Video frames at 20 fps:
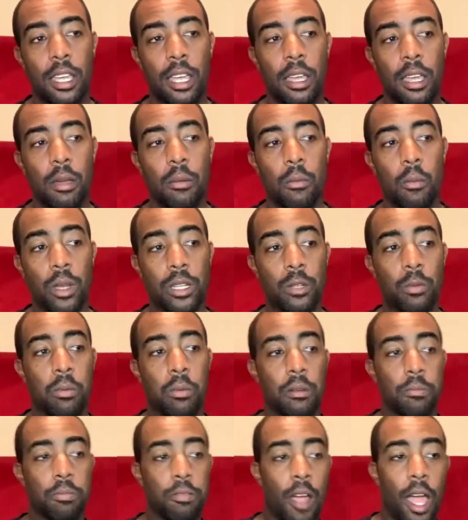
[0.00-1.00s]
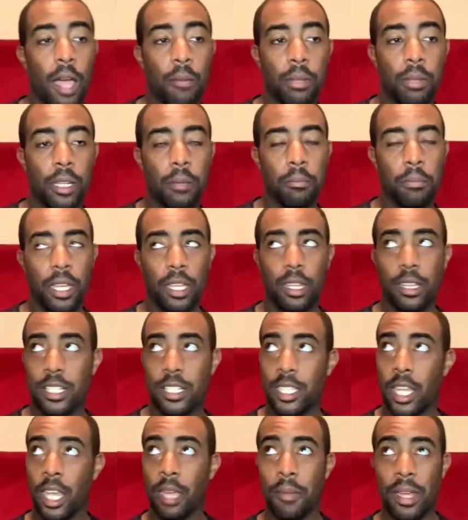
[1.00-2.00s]
which will probably be the
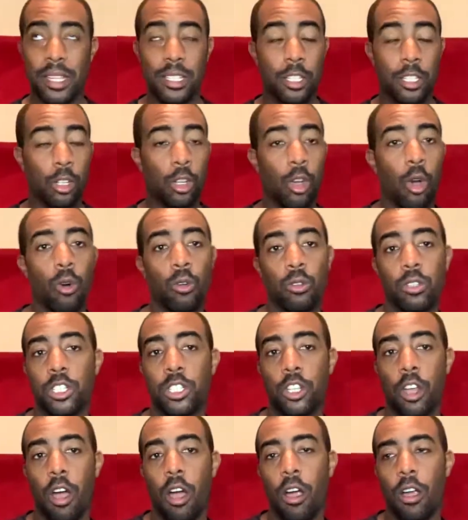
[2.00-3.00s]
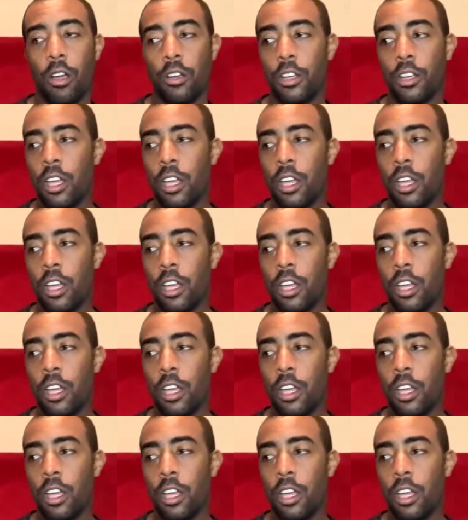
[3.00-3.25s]
same as the gold star,